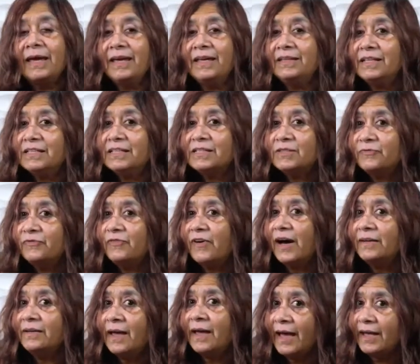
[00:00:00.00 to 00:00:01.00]
In this
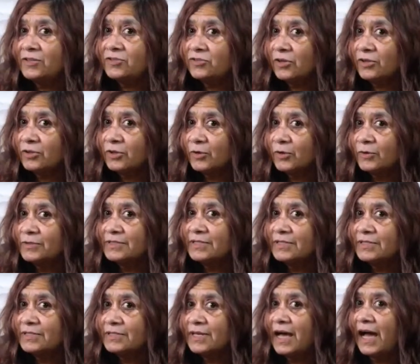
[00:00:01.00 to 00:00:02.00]
fun hands on
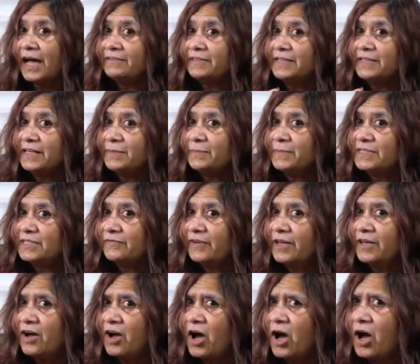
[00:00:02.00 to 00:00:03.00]
course, I will
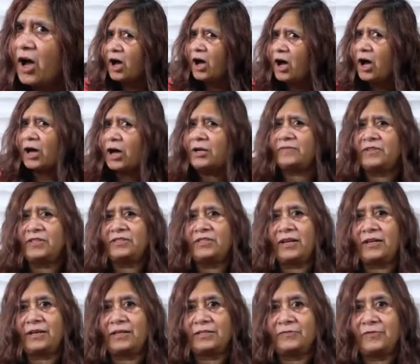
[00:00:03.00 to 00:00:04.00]
demystify all of the
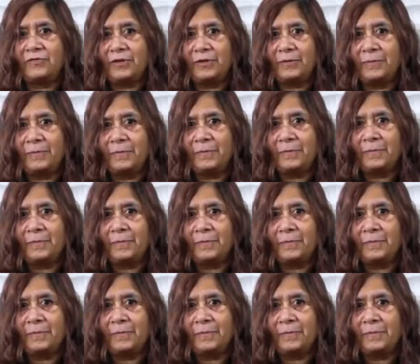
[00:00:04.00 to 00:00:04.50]
jargons for you.